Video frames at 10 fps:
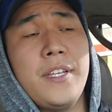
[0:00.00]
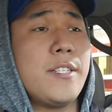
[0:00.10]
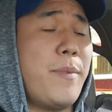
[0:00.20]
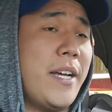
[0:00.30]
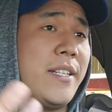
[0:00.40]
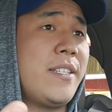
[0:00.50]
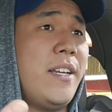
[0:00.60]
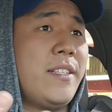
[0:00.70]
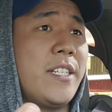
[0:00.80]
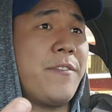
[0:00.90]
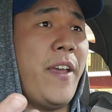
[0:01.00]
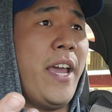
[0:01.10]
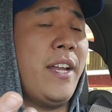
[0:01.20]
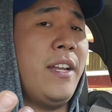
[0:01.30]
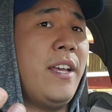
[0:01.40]
He's a Boston Celtics
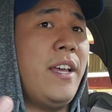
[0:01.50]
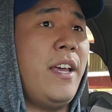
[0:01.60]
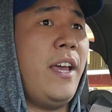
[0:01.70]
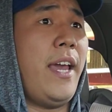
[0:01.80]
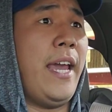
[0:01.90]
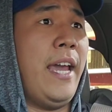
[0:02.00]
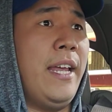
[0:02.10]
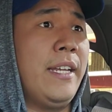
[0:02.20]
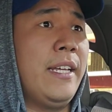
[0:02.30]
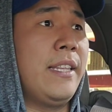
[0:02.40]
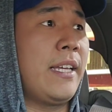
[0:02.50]
fan, and